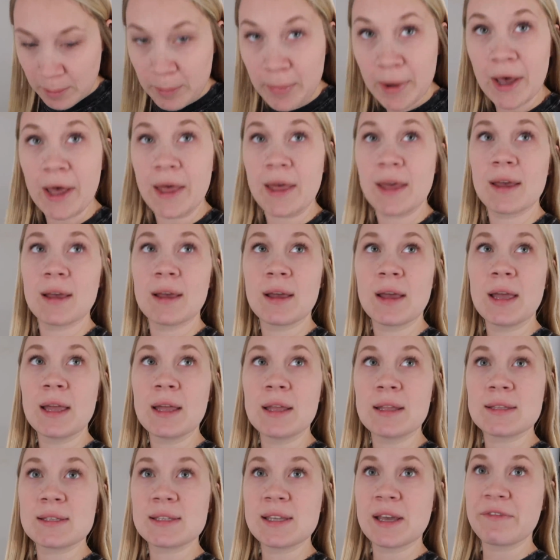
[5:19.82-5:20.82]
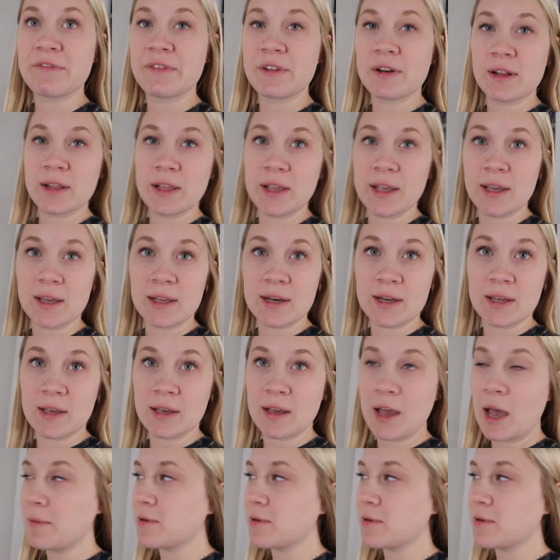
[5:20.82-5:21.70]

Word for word: But it's definitely gonna,